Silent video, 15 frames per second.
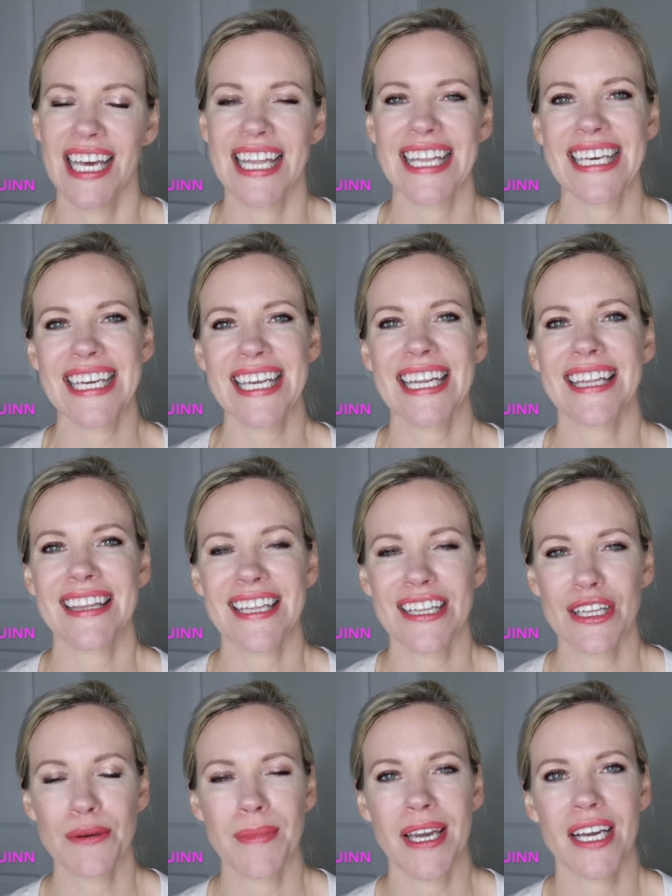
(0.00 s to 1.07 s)
Like anything
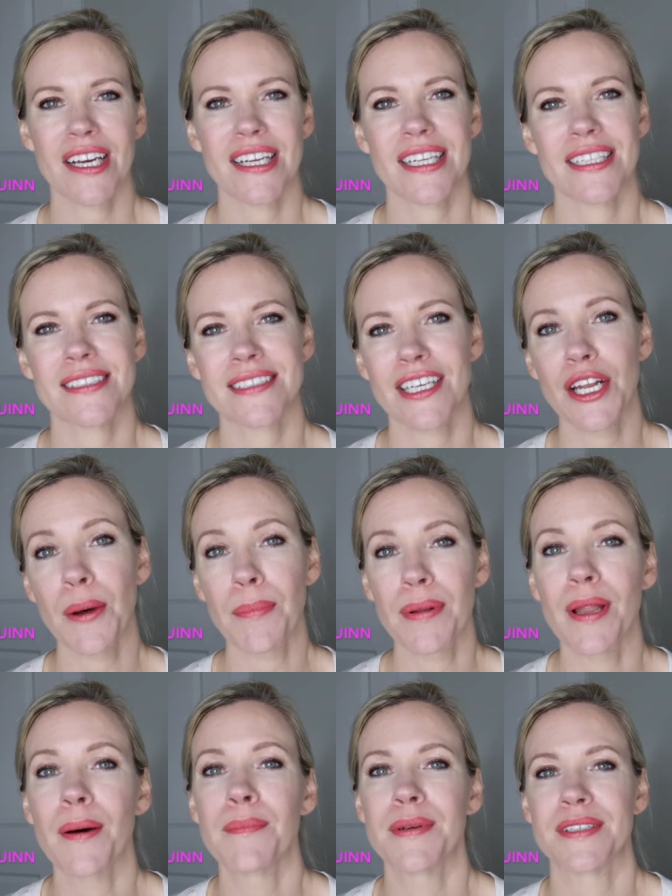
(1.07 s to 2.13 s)
La Mer, it is going to
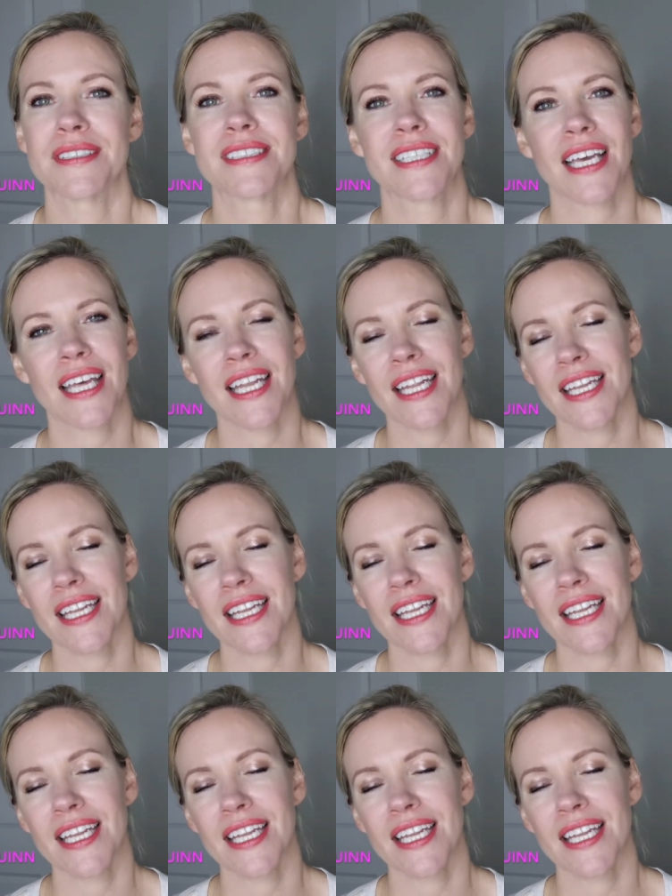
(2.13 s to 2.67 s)
plump your skin.